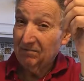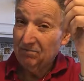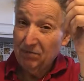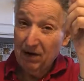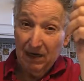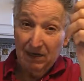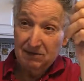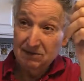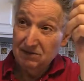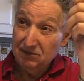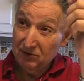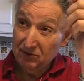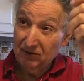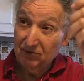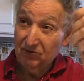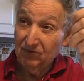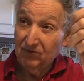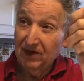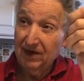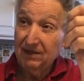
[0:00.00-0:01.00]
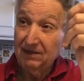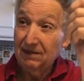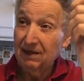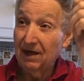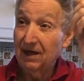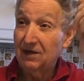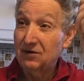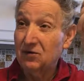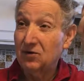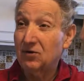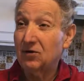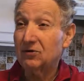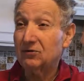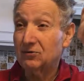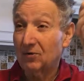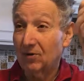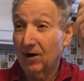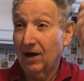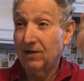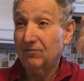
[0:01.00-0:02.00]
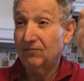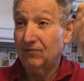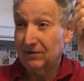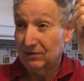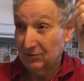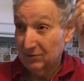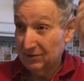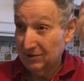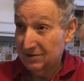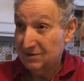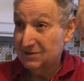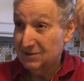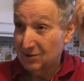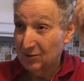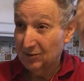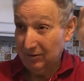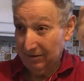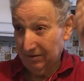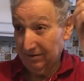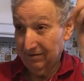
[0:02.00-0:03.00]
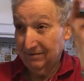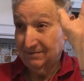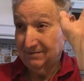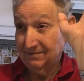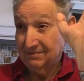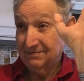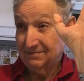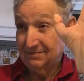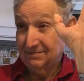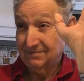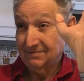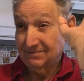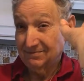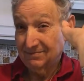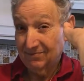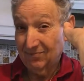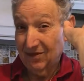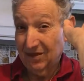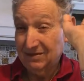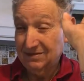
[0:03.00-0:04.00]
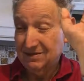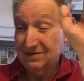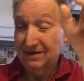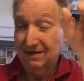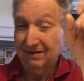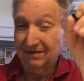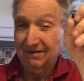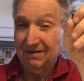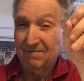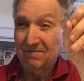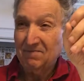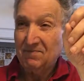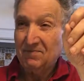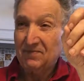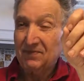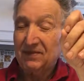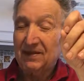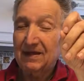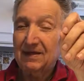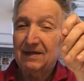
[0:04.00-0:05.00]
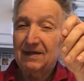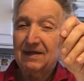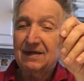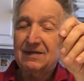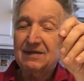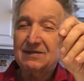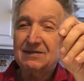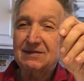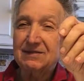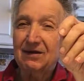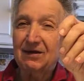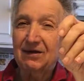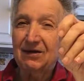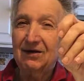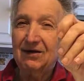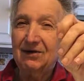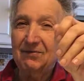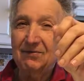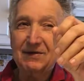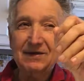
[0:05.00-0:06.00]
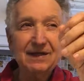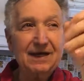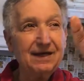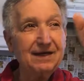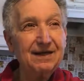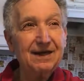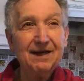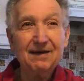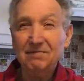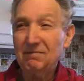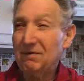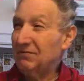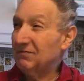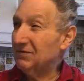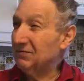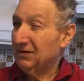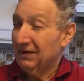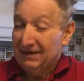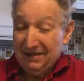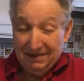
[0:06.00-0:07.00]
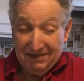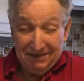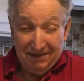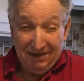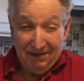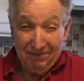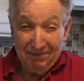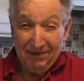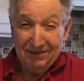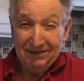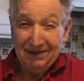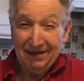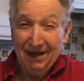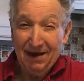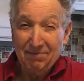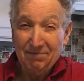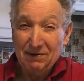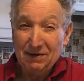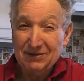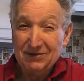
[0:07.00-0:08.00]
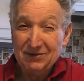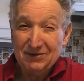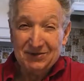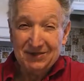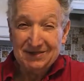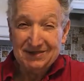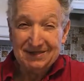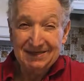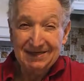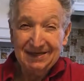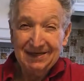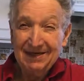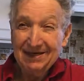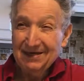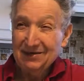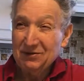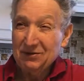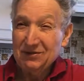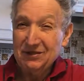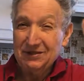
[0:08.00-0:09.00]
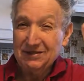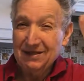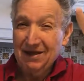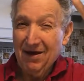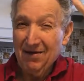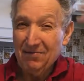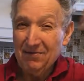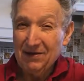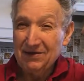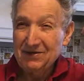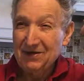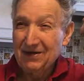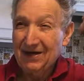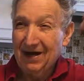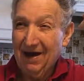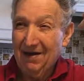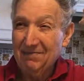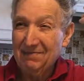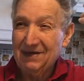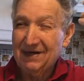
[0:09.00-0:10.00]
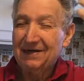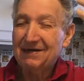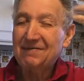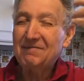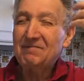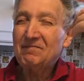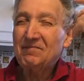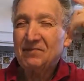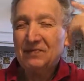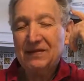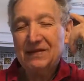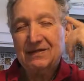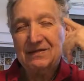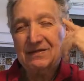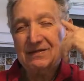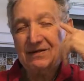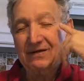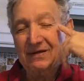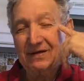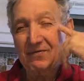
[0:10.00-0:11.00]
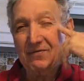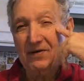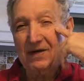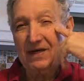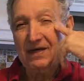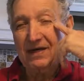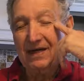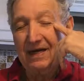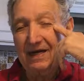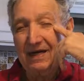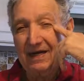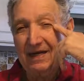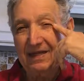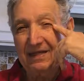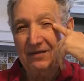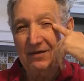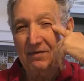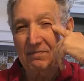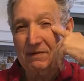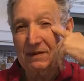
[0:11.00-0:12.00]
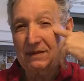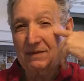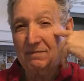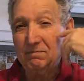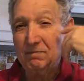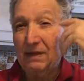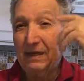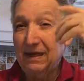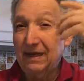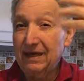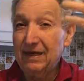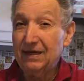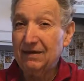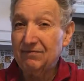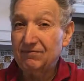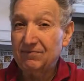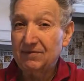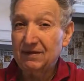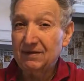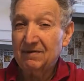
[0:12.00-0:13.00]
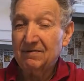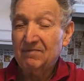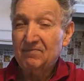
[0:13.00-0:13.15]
bus or the train and you go to Haifa to the school. And that's it. So when I came, everybody said, what happened? You just left, are you coming? So anyway, nobody believed